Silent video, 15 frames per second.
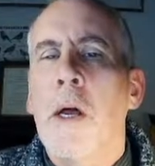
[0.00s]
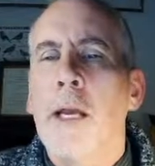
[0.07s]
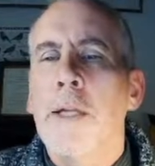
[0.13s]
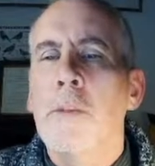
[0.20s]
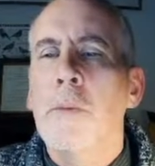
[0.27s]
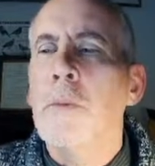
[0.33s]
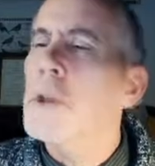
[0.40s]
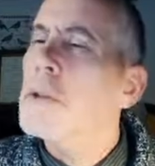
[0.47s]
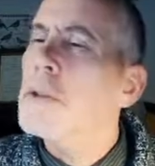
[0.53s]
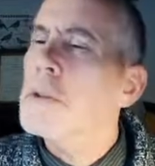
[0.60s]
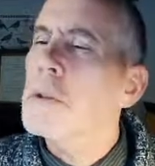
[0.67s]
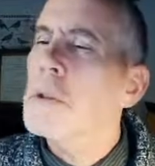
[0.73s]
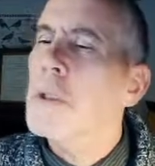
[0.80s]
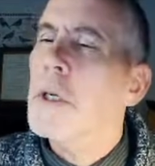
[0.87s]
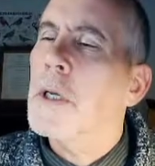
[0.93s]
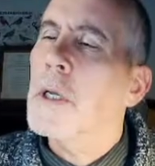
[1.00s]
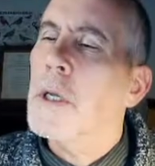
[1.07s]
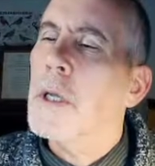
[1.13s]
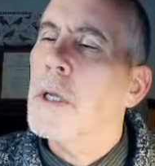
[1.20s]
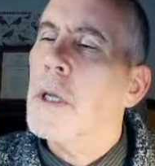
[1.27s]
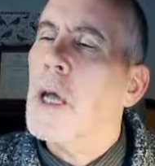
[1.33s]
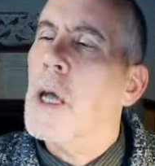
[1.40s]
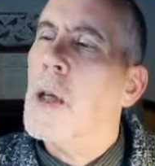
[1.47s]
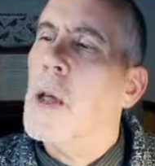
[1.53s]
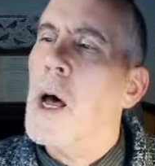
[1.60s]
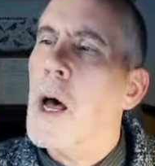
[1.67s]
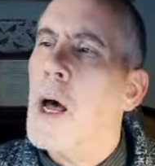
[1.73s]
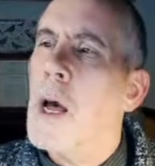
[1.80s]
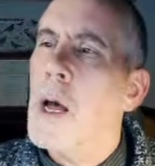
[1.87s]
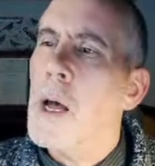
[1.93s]
Edge of woodland.
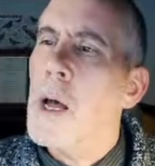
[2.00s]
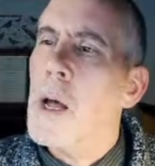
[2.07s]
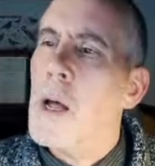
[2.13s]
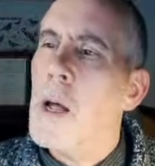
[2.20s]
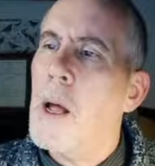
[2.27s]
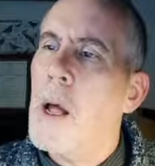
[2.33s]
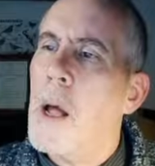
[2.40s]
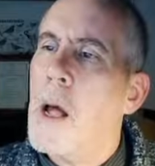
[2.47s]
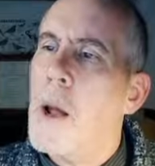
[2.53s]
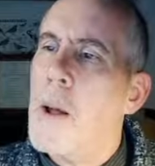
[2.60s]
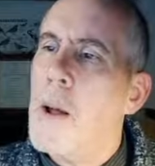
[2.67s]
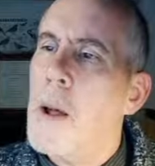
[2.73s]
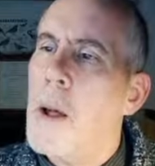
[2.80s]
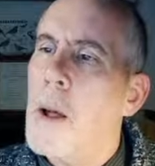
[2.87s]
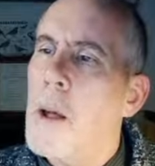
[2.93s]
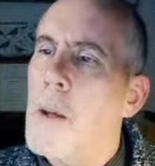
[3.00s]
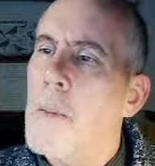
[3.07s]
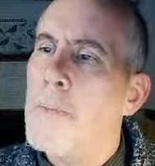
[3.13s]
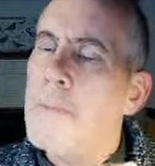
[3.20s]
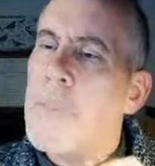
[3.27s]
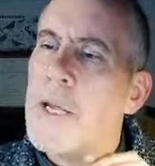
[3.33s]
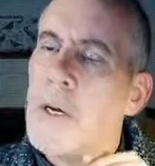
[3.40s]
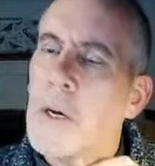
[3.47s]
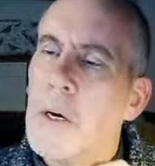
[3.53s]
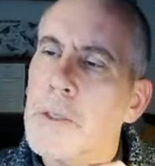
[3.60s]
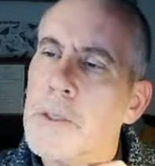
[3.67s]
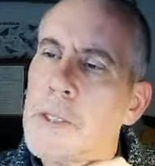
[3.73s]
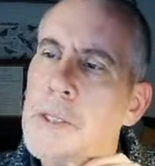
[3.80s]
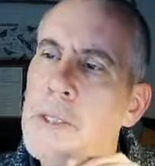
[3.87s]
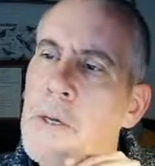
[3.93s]
Uh,
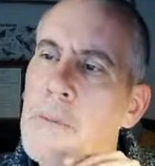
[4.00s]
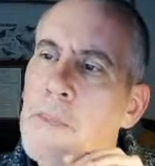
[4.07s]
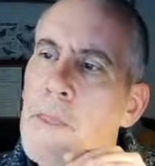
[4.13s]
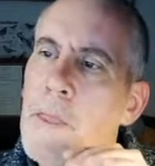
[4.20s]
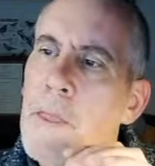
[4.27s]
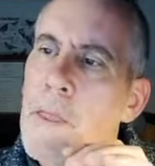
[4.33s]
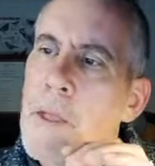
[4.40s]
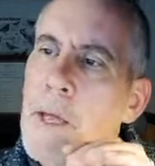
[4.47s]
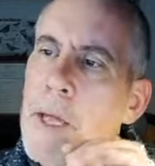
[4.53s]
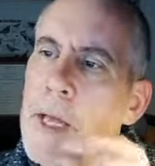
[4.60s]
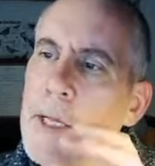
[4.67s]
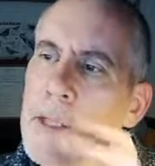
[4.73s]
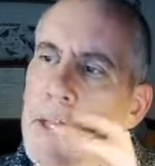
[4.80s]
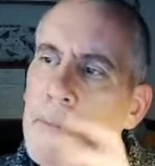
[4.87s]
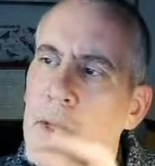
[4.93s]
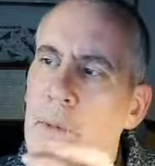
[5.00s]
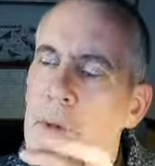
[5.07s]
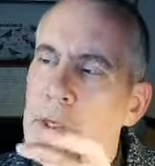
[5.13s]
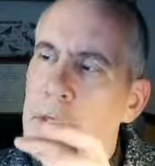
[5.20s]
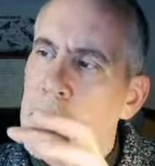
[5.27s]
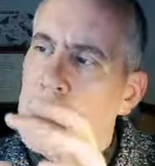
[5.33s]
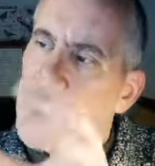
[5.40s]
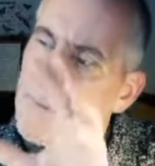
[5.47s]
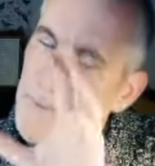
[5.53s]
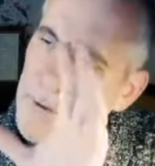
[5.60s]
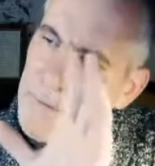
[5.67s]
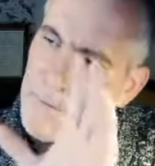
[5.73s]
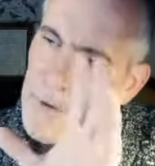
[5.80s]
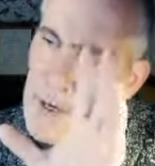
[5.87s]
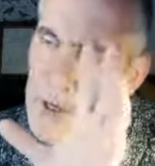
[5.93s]
because it's something which is the
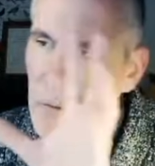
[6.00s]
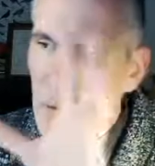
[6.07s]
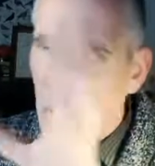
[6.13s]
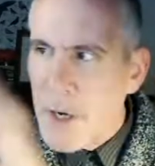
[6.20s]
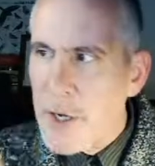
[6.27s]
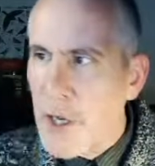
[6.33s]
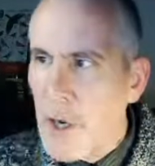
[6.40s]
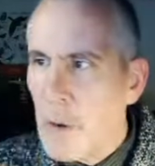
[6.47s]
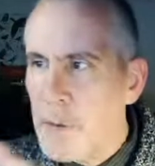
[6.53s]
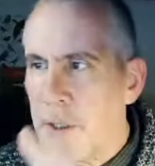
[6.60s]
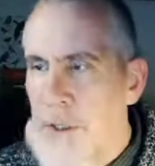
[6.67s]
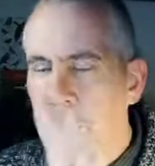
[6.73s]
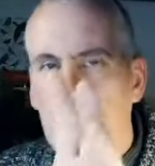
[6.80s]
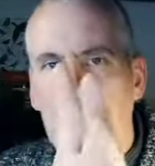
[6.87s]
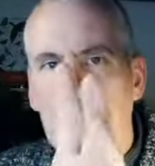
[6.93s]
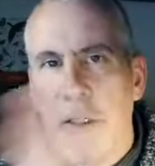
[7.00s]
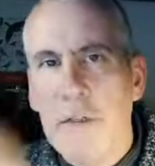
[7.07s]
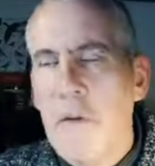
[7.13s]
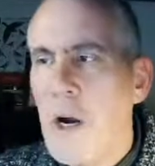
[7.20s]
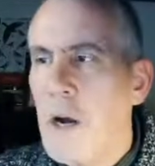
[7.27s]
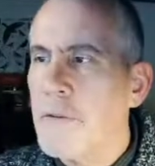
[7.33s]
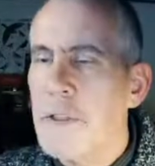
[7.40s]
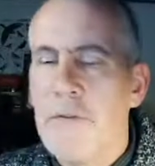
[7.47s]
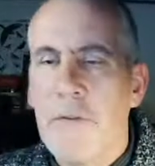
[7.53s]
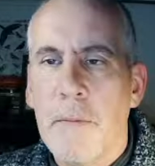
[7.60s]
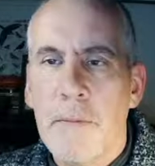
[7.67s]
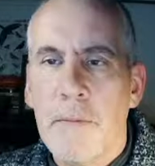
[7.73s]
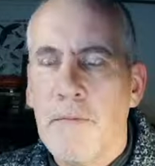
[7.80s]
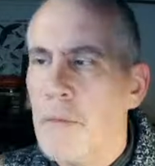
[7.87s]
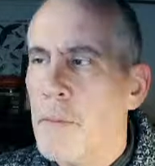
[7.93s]
further right you go on this this graph is
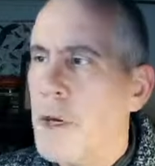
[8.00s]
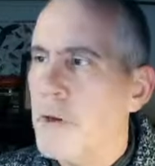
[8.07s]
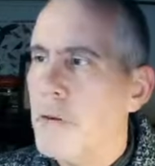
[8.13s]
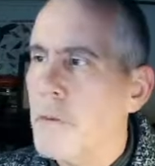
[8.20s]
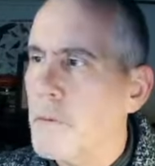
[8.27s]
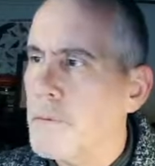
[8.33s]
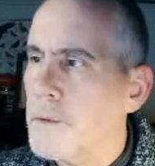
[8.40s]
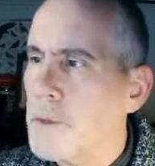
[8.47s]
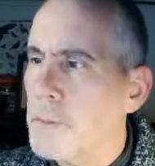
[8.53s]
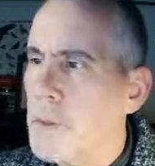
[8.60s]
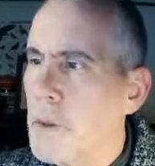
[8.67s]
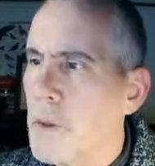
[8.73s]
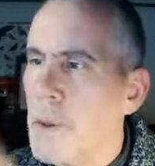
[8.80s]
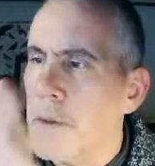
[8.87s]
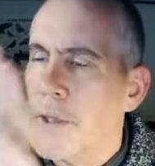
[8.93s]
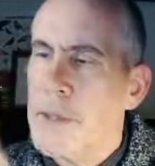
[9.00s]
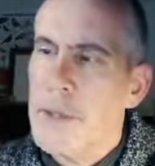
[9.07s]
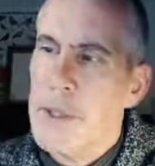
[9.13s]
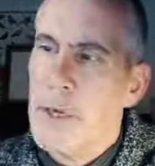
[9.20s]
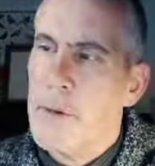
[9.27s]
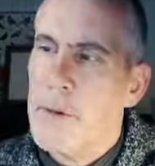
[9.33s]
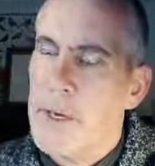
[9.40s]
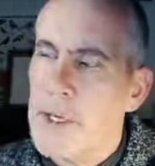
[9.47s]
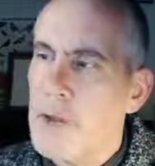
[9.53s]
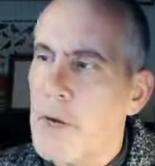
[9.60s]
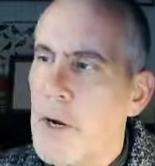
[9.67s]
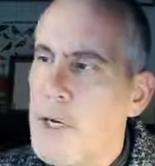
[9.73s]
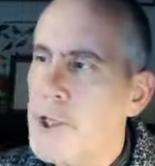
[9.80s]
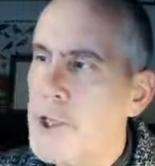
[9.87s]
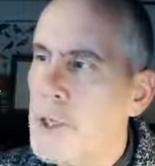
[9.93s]
from from Martin Crawford's book this uh,
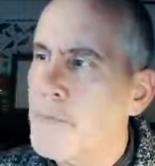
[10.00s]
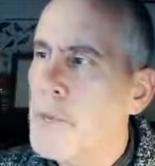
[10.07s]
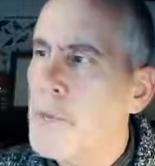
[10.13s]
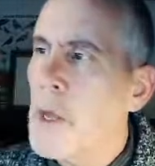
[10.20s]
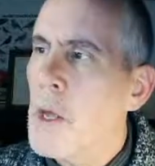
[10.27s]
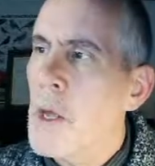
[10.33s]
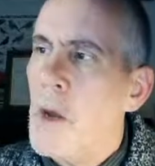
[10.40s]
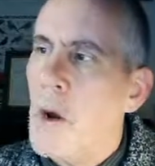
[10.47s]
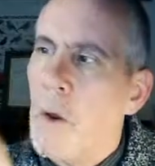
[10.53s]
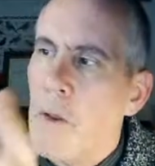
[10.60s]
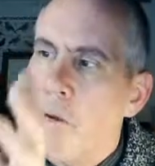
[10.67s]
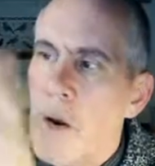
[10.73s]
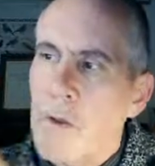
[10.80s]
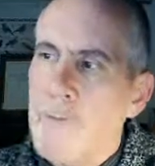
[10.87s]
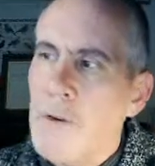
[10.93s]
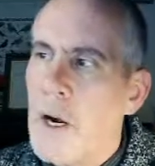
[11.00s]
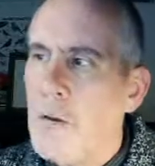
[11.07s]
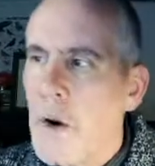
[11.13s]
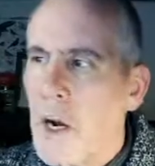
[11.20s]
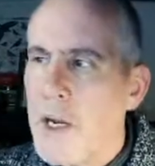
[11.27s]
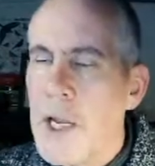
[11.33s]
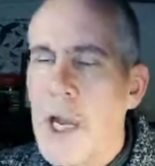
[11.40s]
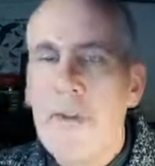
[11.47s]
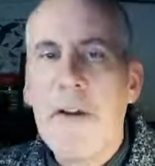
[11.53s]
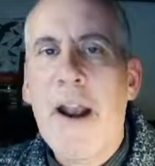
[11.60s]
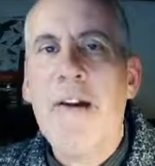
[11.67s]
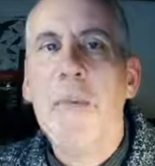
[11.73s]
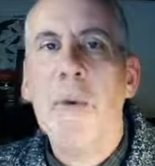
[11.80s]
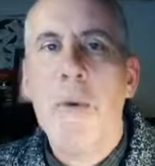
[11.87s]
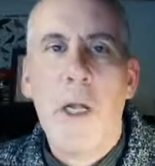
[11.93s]
illustration on the right far right you have
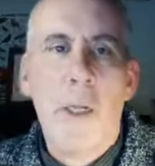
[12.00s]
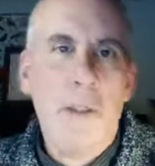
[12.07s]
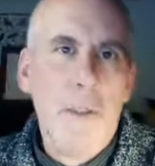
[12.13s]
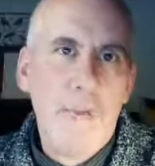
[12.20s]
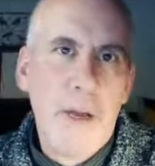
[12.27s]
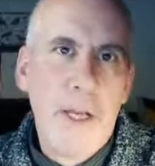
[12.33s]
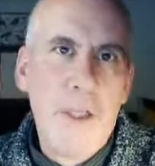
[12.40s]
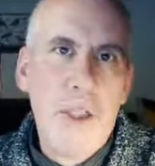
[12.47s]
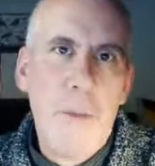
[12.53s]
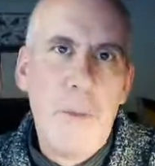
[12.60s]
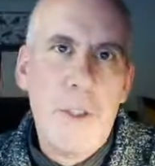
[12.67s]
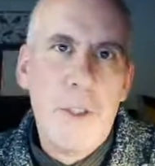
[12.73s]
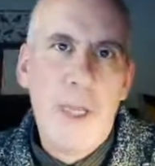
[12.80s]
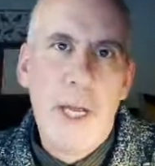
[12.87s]
arable cultivation which